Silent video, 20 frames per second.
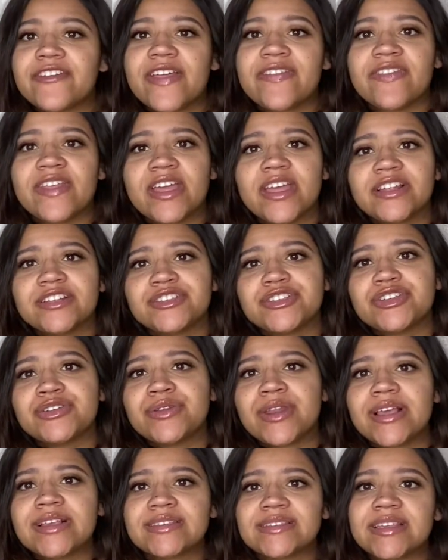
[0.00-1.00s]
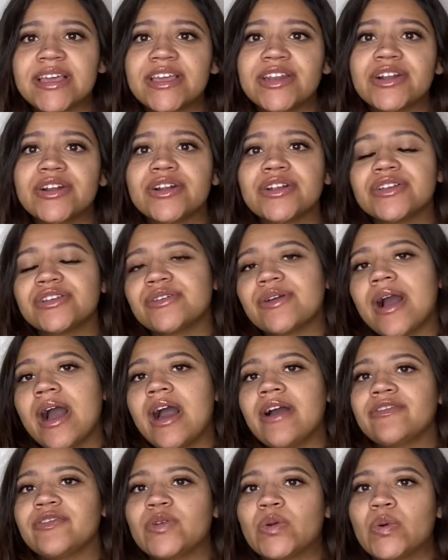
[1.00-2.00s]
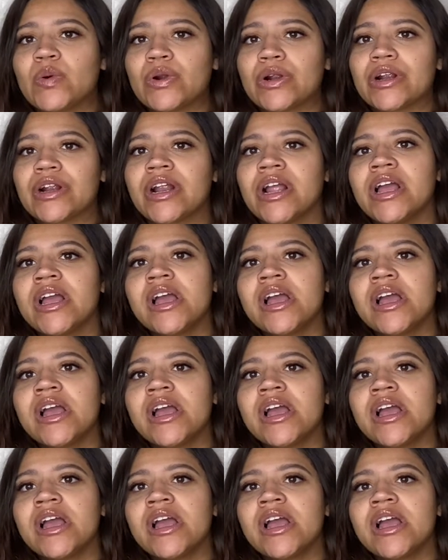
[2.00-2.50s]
And then 2 days later, you have your